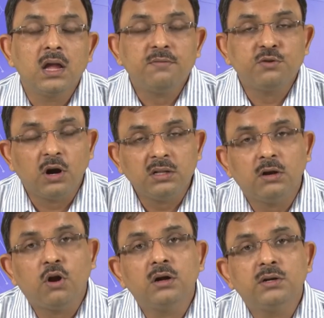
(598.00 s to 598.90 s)
If not
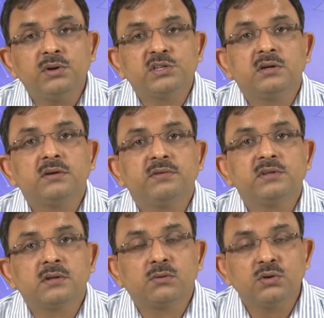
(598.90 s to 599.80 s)
the long duration
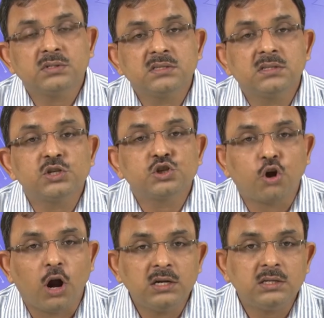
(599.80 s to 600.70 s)
refresher courses, then
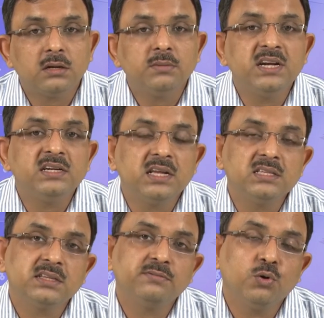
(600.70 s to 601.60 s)
short term
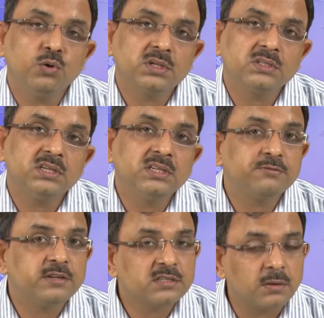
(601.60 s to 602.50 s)
intensive courses in
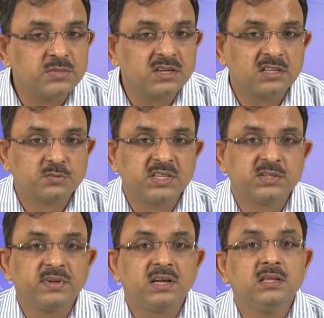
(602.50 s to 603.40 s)
different subjects,
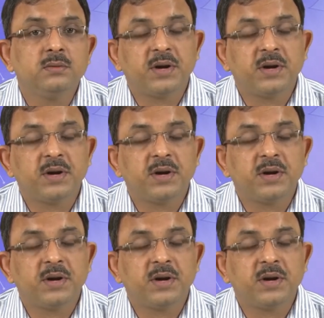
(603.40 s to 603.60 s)
specifically the